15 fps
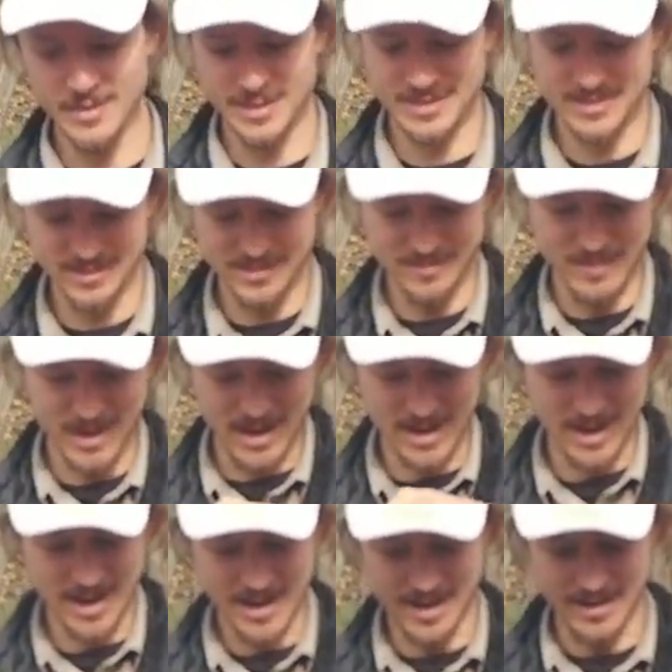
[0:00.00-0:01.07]
This is
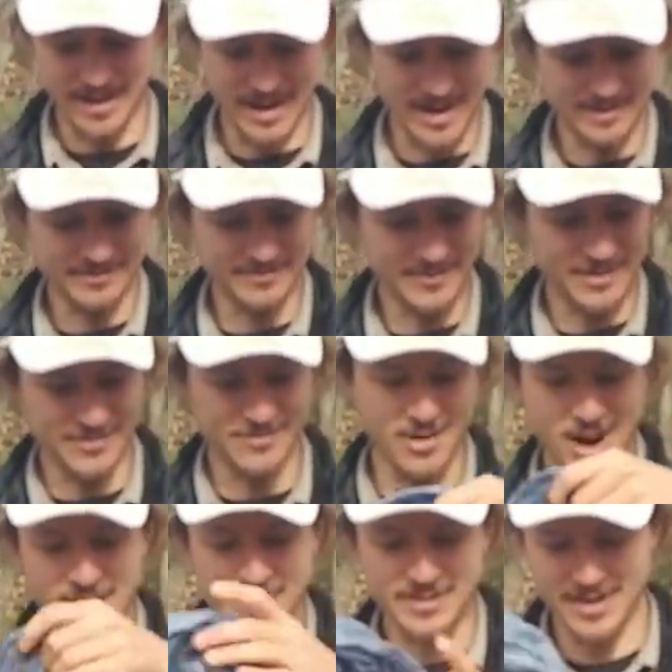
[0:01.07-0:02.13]
the
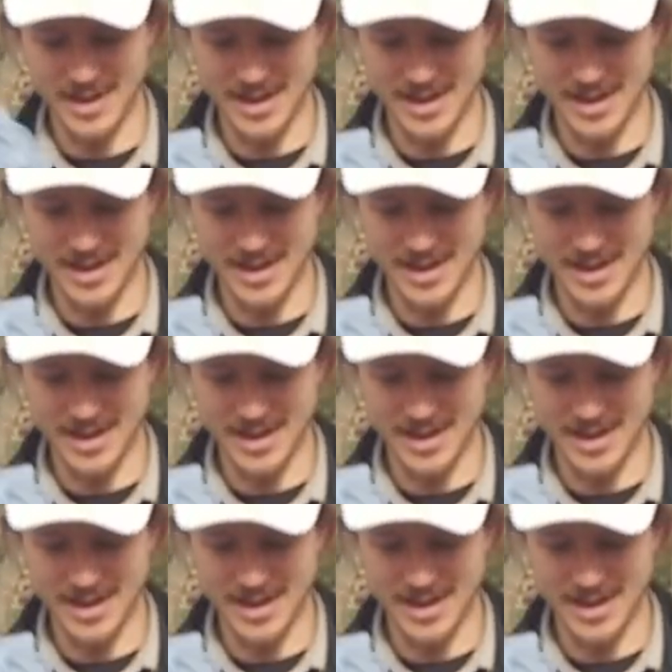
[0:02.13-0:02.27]
Frog